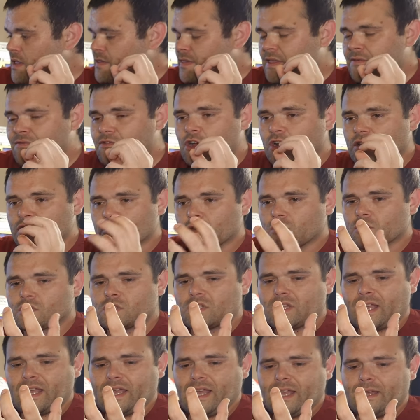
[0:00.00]
they've got
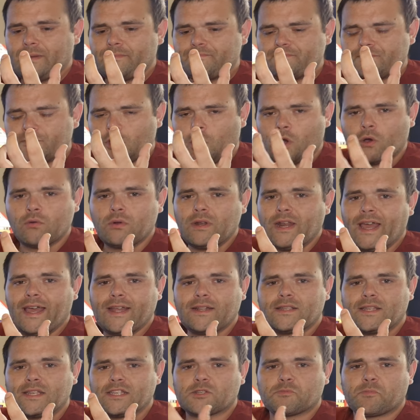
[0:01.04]
those
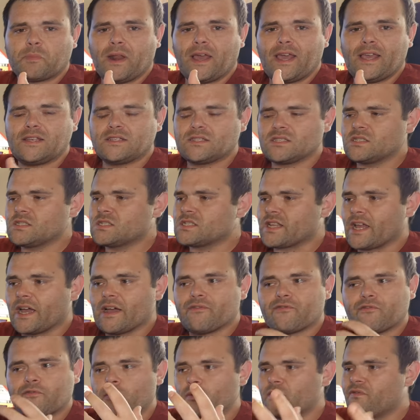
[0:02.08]
OLED displays and
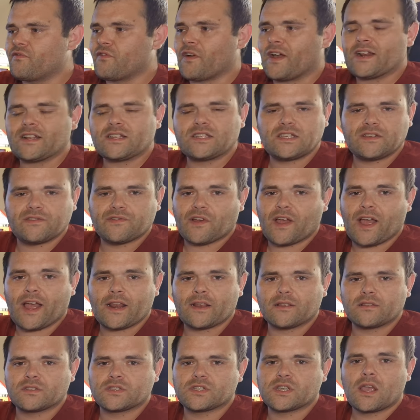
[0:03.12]
stuff with fancy
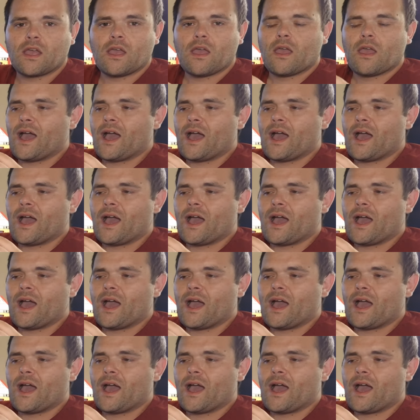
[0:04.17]
fans.